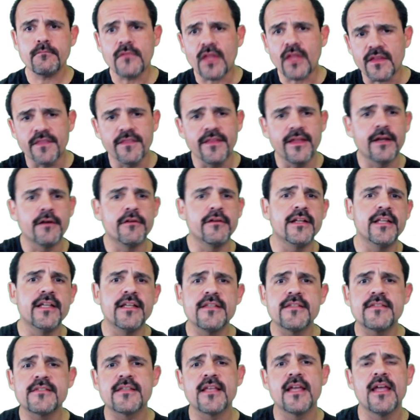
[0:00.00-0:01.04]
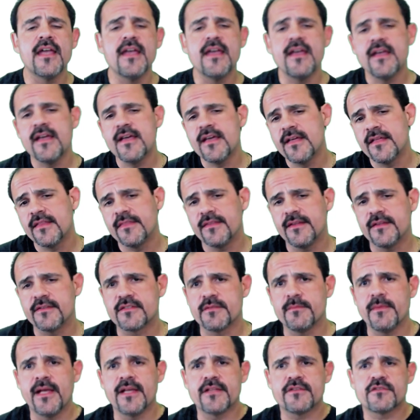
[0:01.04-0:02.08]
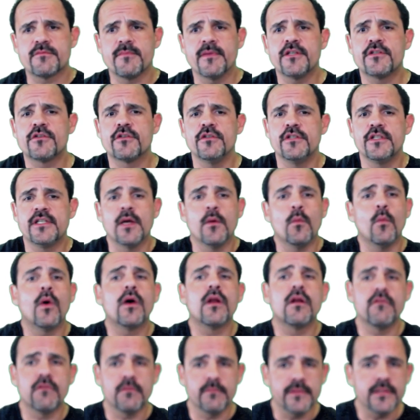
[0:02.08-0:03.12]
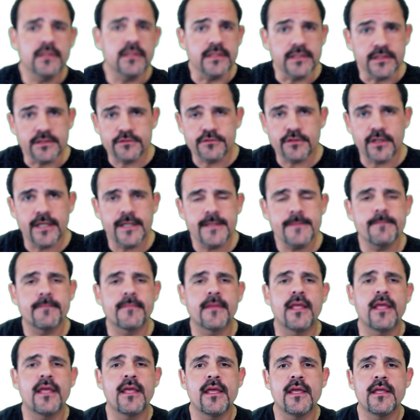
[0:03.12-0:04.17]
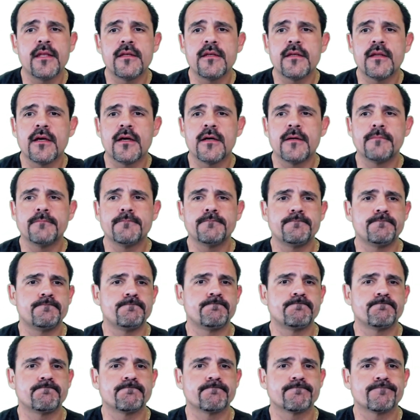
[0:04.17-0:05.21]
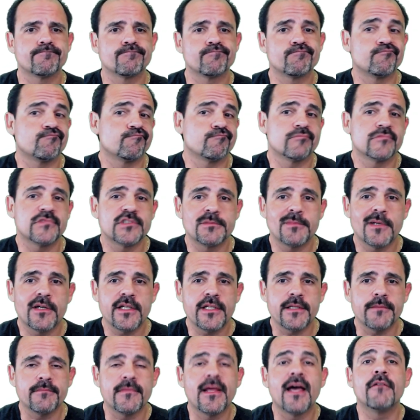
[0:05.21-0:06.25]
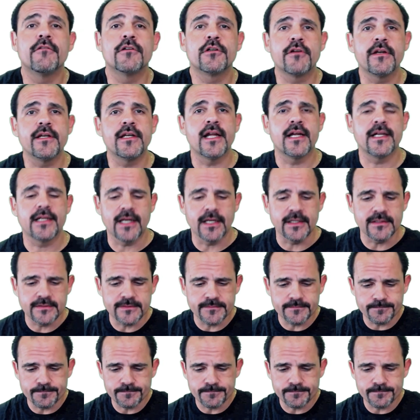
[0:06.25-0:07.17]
There it is. There's some answers. Make sure you get one of them at least, right? And that's about it. Have a great night, guys.